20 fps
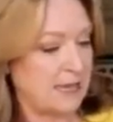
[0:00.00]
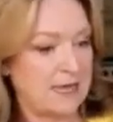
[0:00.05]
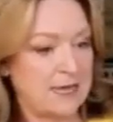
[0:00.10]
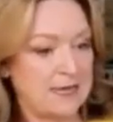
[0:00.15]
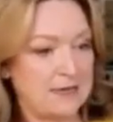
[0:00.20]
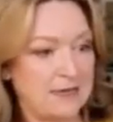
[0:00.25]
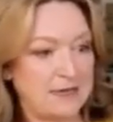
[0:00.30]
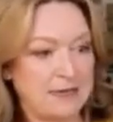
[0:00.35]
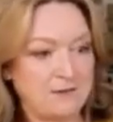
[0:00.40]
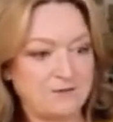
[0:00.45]

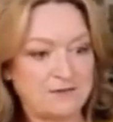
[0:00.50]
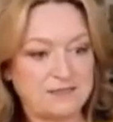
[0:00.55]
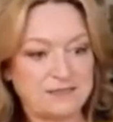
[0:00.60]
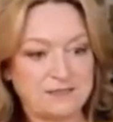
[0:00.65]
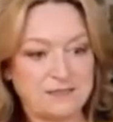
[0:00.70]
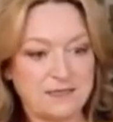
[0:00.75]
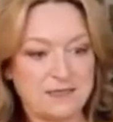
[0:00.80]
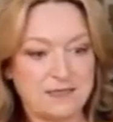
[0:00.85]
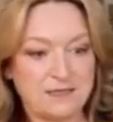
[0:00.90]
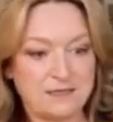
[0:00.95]
And if the
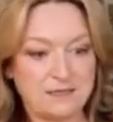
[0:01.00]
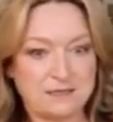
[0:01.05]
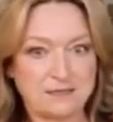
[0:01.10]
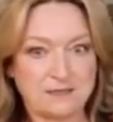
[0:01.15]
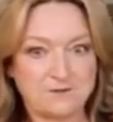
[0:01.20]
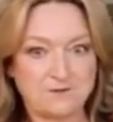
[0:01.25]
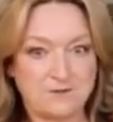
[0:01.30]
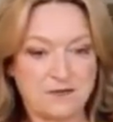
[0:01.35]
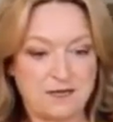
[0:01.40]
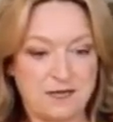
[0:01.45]

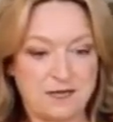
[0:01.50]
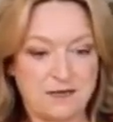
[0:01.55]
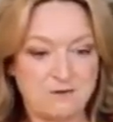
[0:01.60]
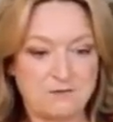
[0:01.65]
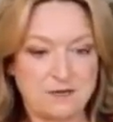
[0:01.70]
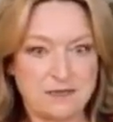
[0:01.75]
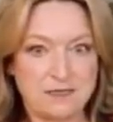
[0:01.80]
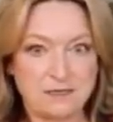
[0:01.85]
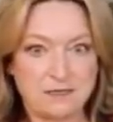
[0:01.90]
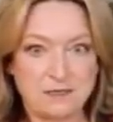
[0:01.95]
stickiness for any
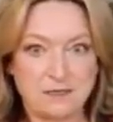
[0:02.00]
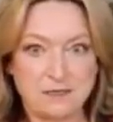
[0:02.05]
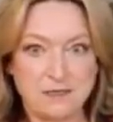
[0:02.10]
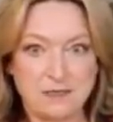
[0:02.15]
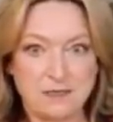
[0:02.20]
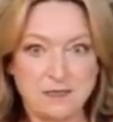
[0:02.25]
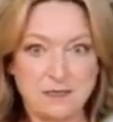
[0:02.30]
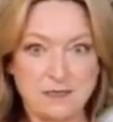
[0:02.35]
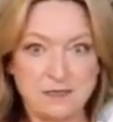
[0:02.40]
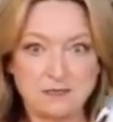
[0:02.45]
reason
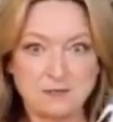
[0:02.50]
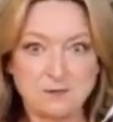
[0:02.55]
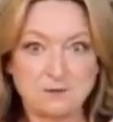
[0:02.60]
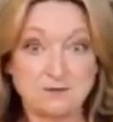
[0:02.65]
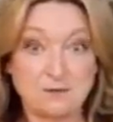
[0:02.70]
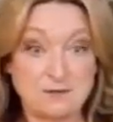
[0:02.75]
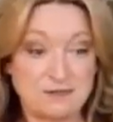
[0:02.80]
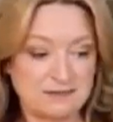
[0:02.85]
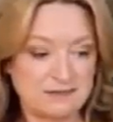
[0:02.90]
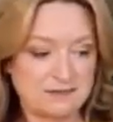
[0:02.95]

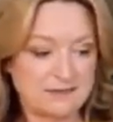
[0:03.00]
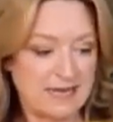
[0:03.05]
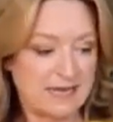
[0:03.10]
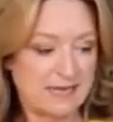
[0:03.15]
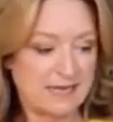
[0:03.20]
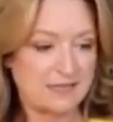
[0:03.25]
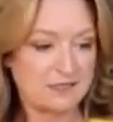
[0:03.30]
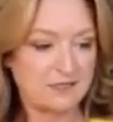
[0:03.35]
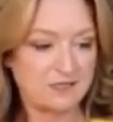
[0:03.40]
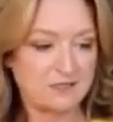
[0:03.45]
stops being as
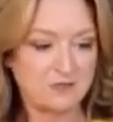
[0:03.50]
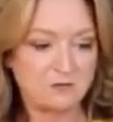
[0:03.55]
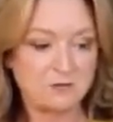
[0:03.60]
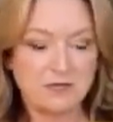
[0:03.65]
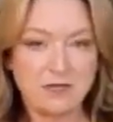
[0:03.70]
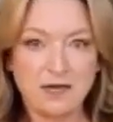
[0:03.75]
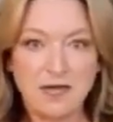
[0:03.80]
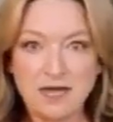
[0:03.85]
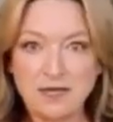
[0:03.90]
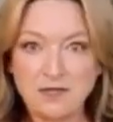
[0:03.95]
tacky as you
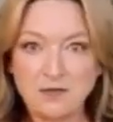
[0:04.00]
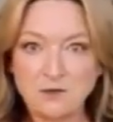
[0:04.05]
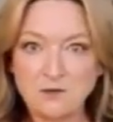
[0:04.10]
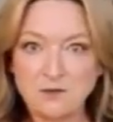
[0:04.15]
would like,